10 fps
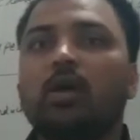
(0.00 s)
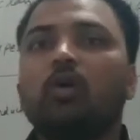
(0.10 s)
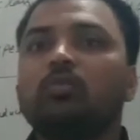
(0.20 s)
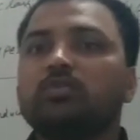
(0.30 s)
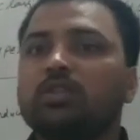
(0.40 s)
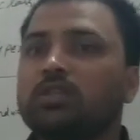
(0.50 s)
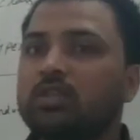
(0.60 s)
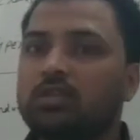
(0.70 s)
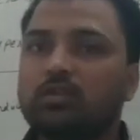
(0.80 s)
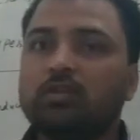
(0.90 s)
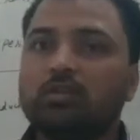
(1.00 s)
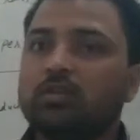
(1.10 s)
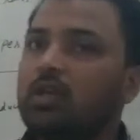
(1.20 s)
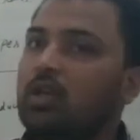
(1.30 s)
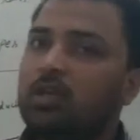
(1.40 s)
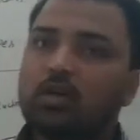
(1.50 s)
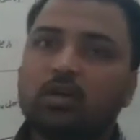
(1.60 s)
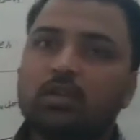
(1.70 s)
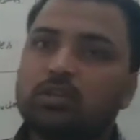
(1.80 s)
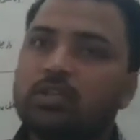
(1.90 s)
home circuit or
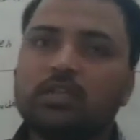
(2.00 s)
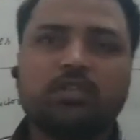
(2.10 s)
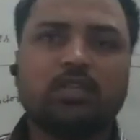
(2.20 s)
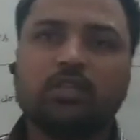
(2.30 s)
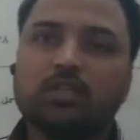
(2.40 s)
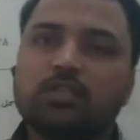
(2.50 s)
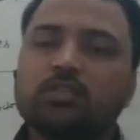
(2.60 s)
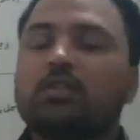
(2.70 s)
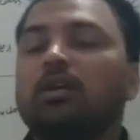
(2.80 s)
grid circuits.